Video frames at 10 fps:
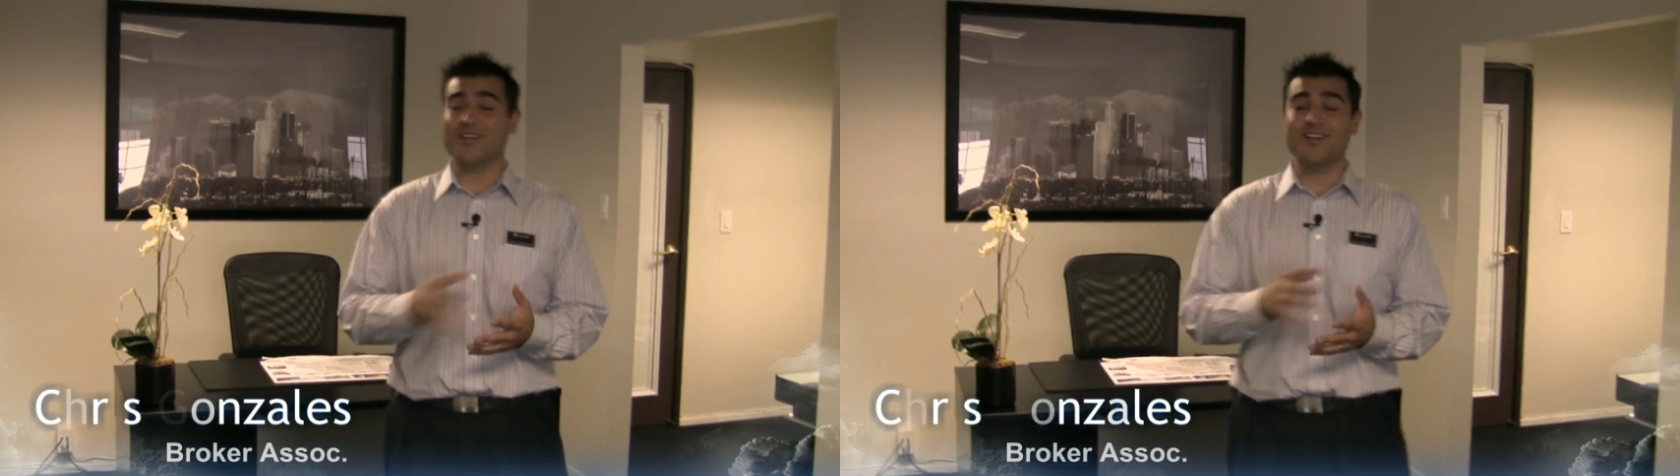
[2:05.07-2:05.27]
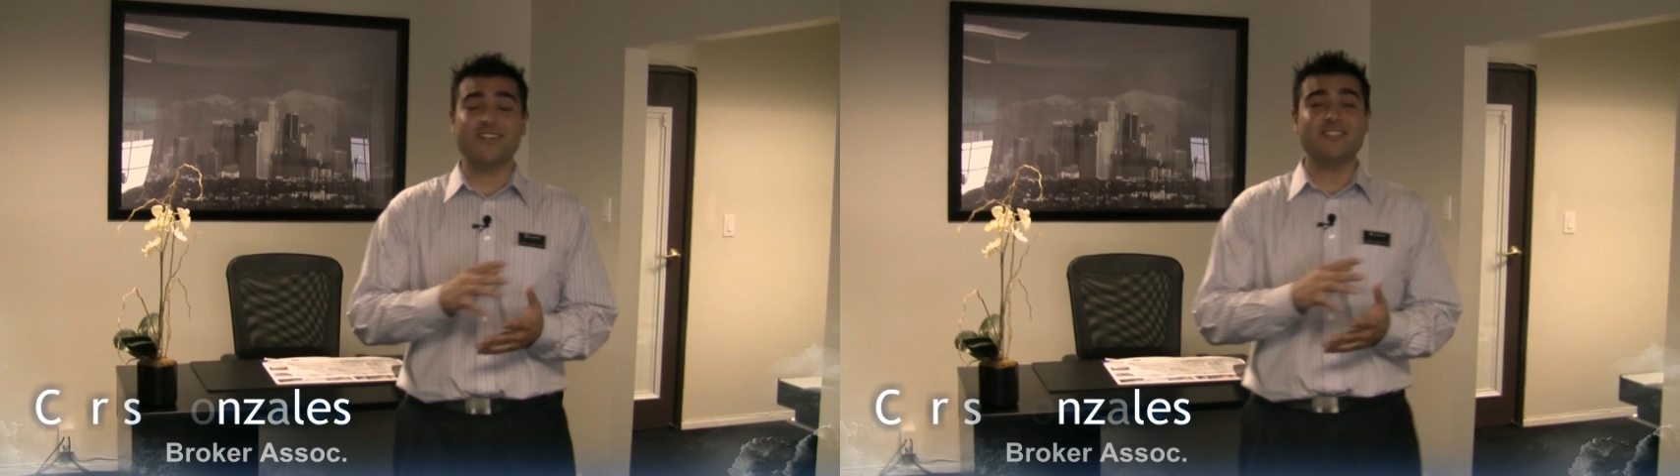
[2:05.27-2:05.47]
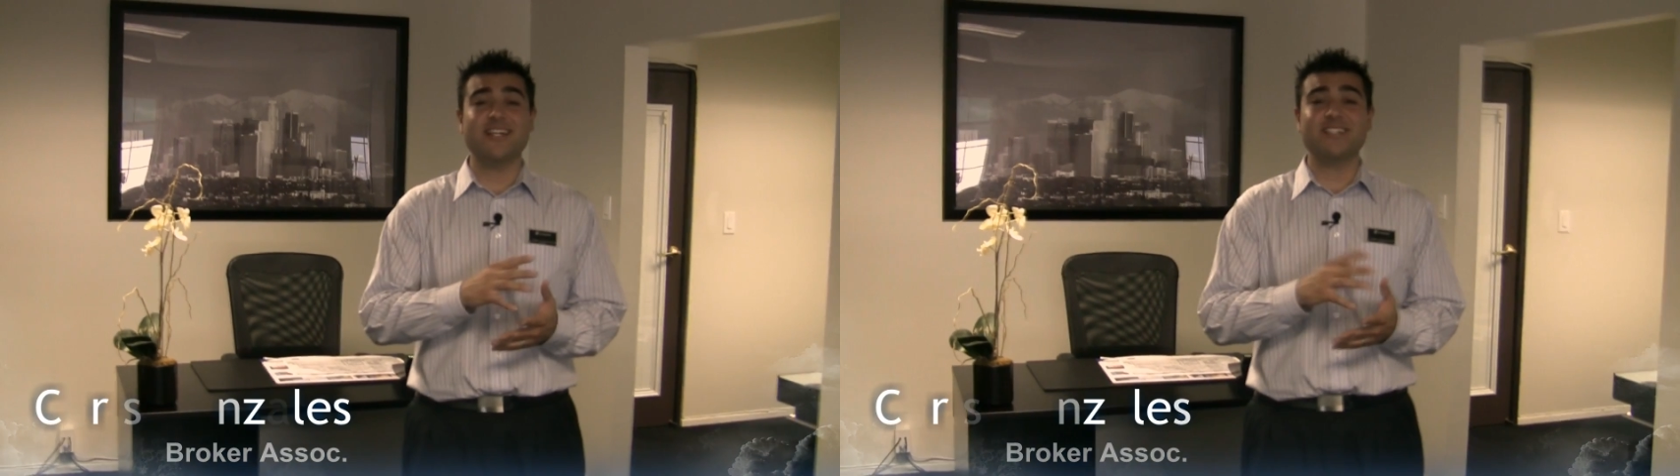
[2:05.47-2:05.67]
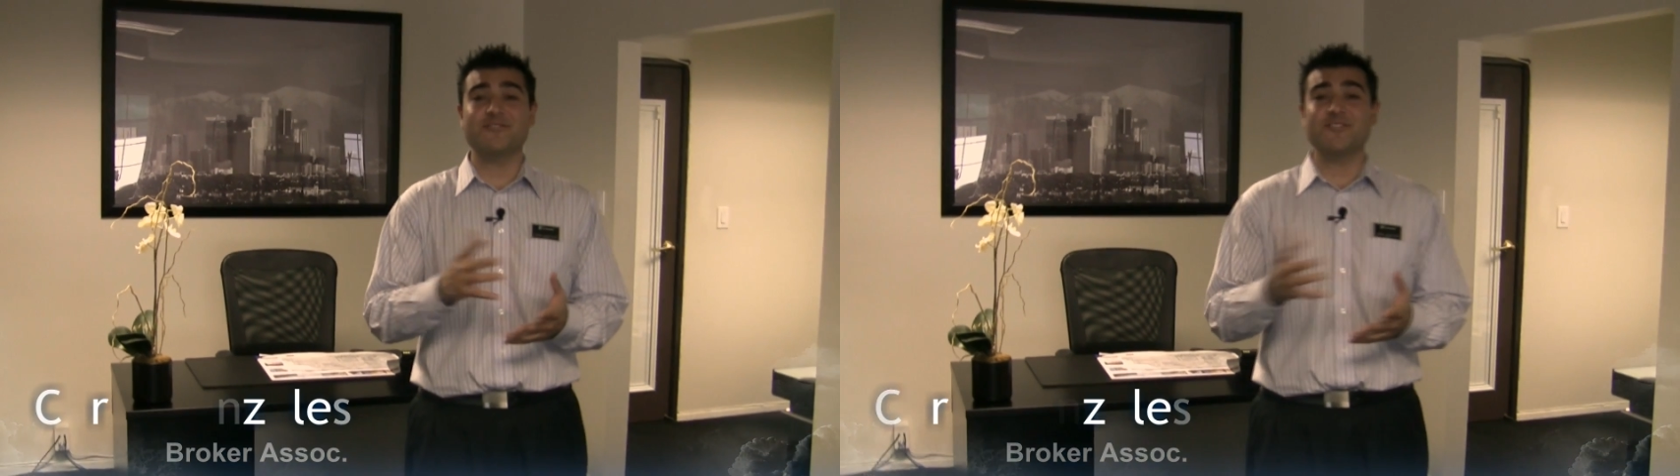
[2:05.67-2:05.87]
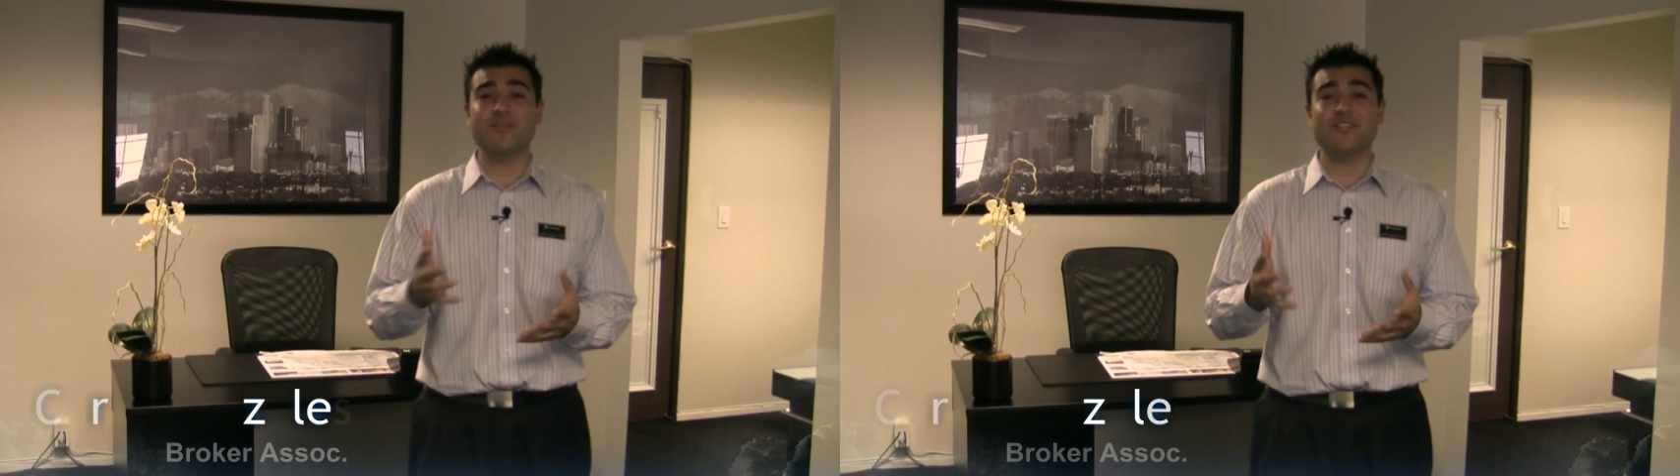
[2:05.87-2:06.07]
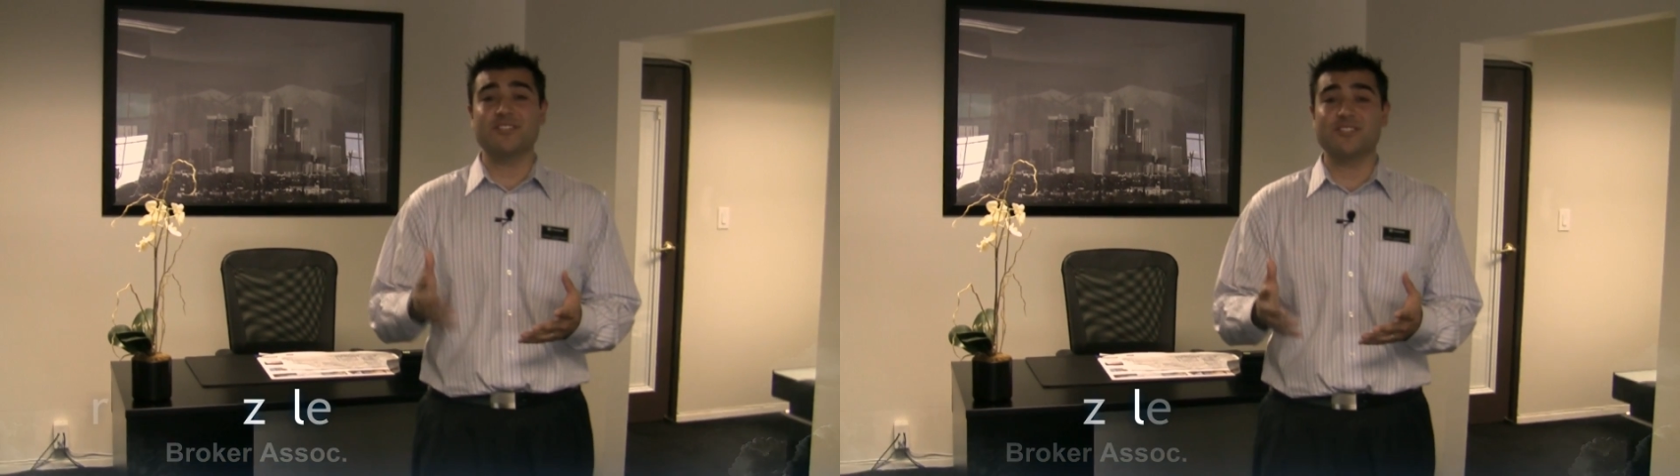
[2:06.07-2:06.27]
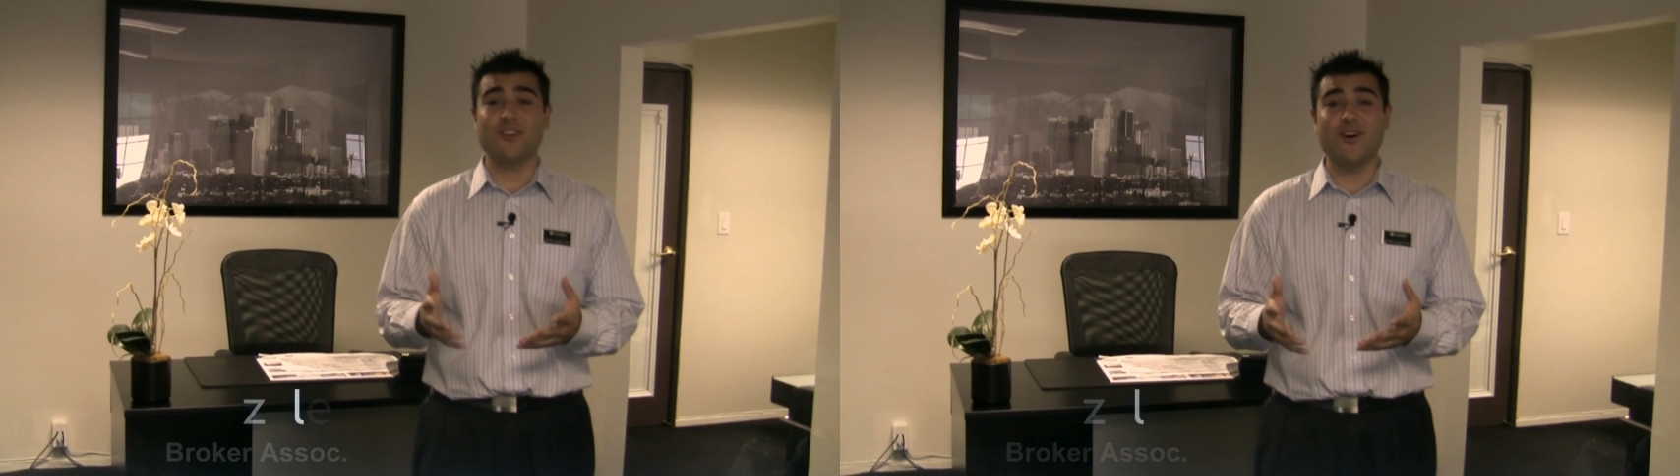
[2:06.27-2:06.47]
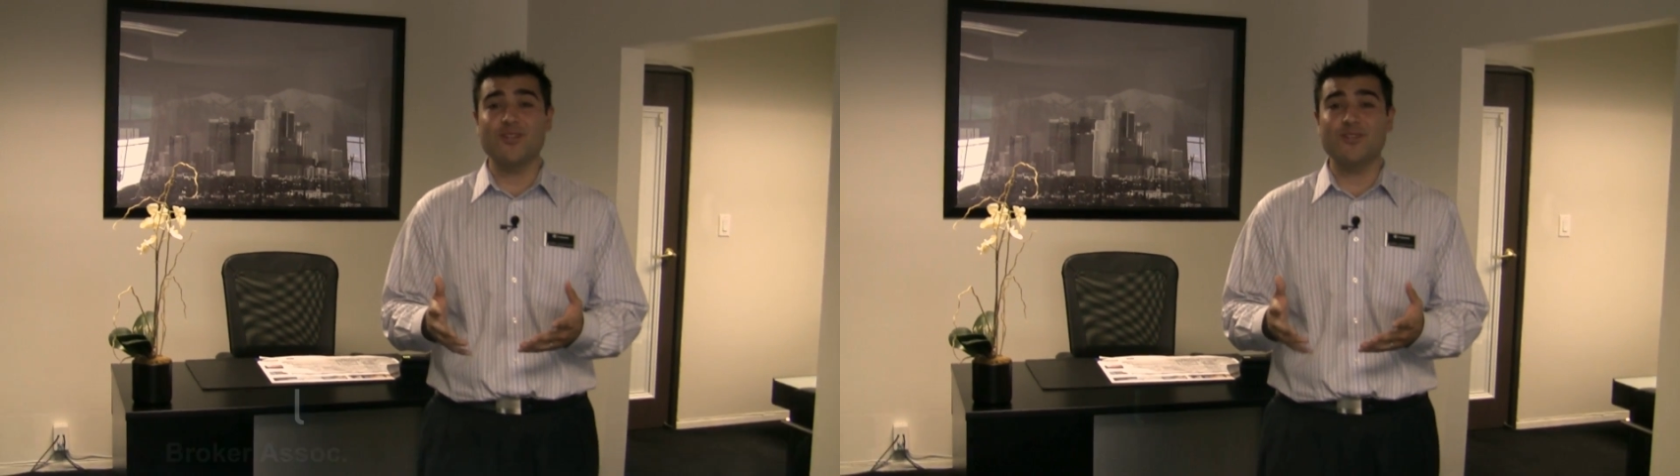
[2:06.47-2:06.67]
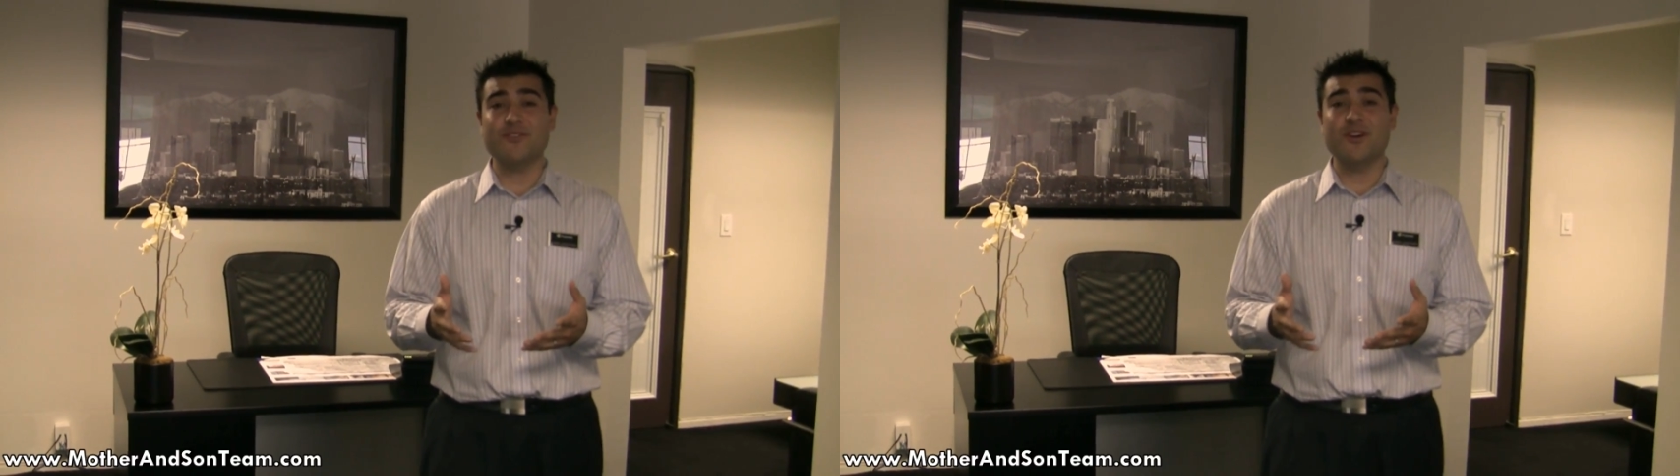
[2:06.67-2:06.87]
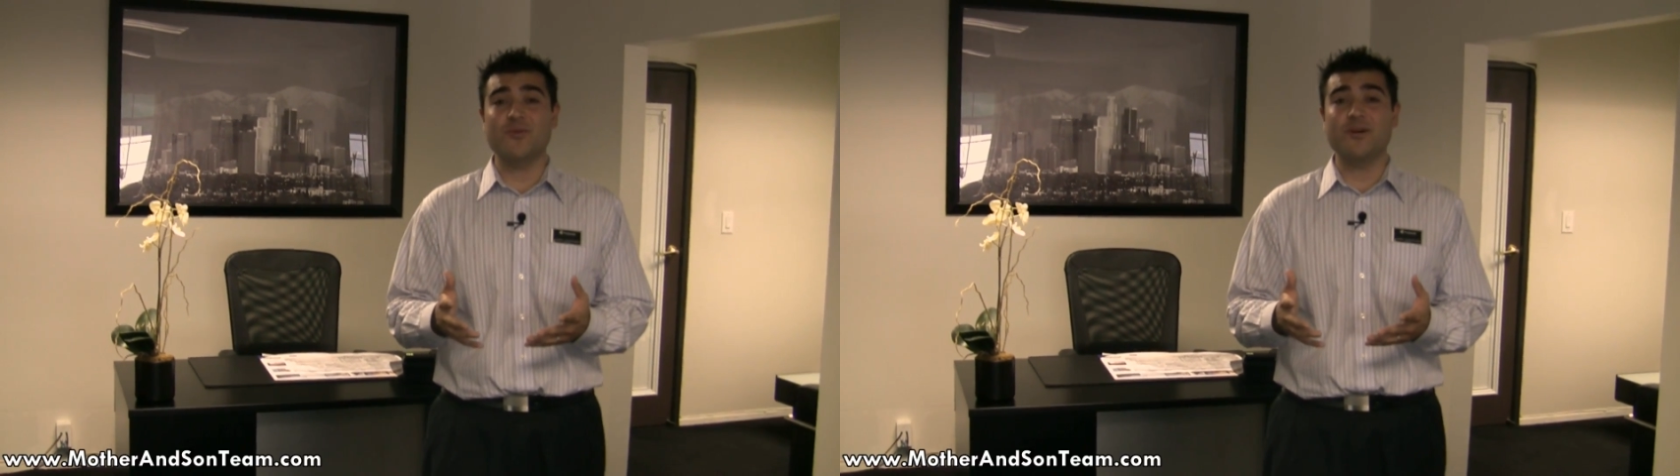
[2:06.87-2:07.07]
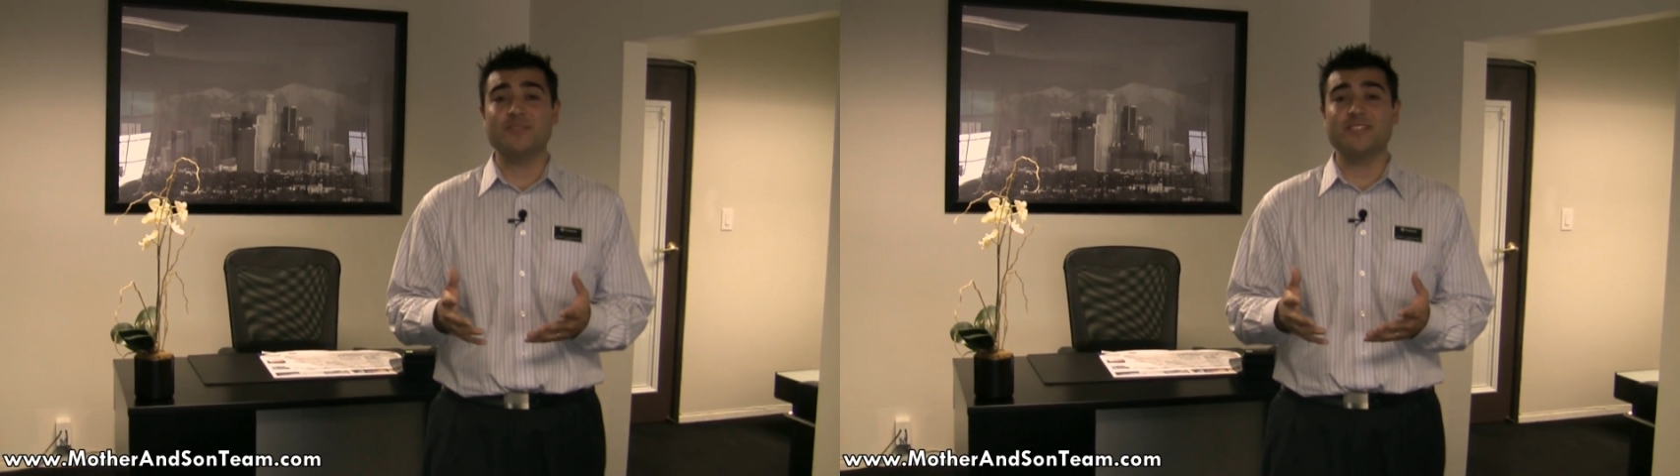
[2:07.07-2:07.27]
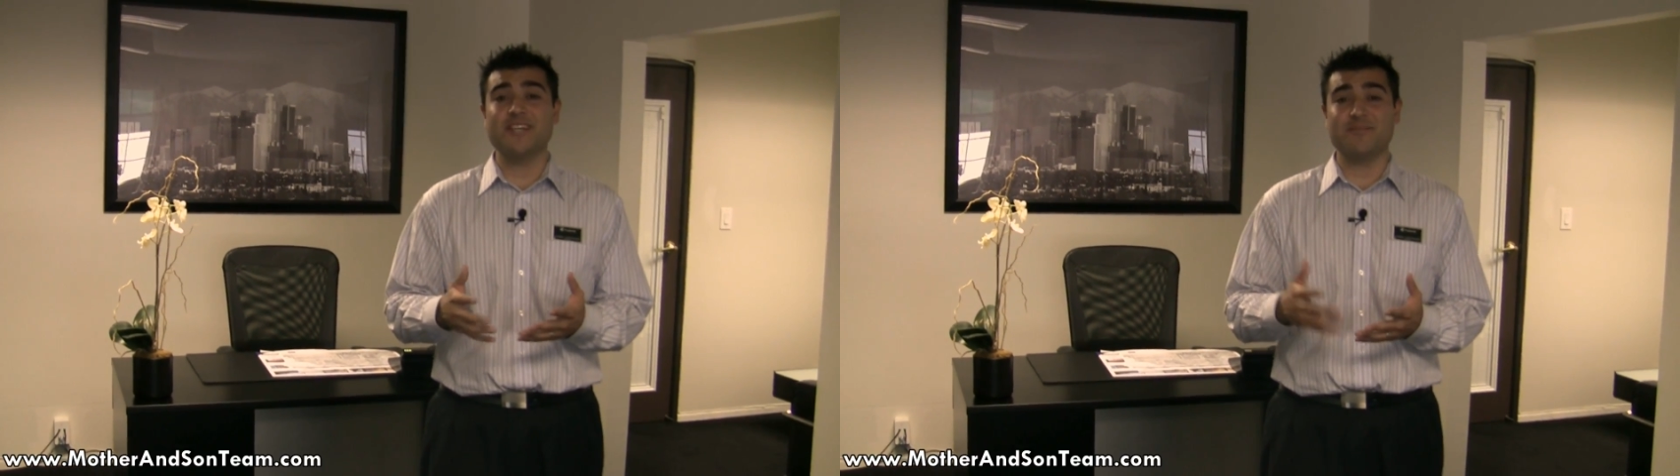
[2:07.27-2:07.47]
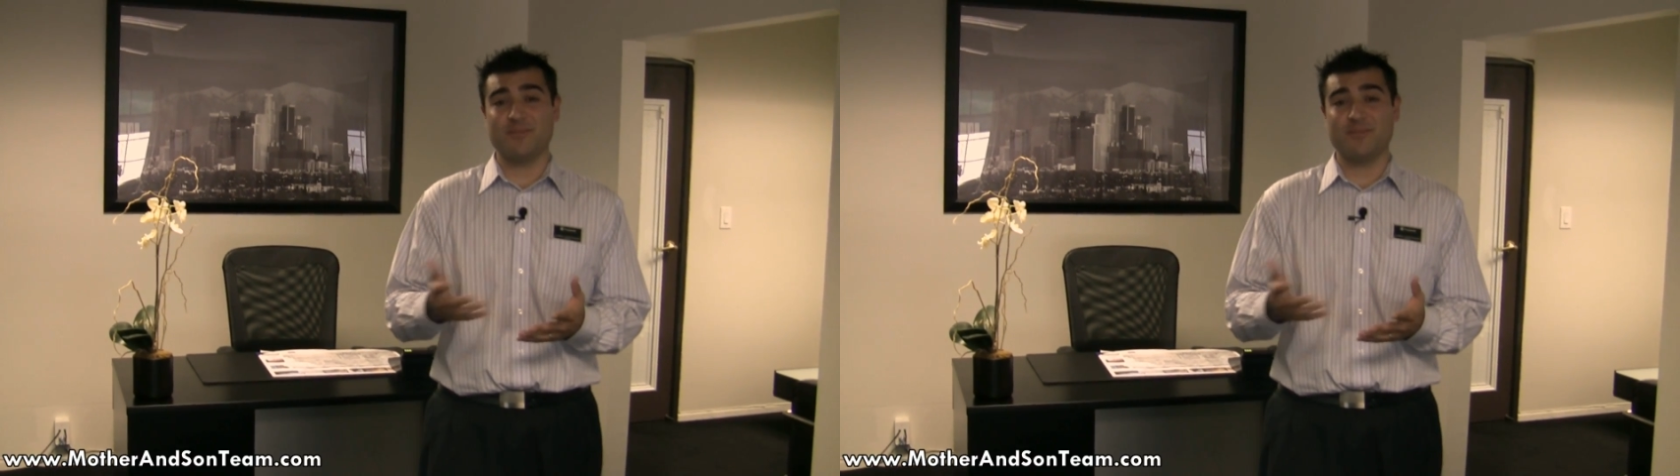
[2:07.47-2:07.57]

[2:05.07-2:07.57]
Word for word: Our contact information is all over our website,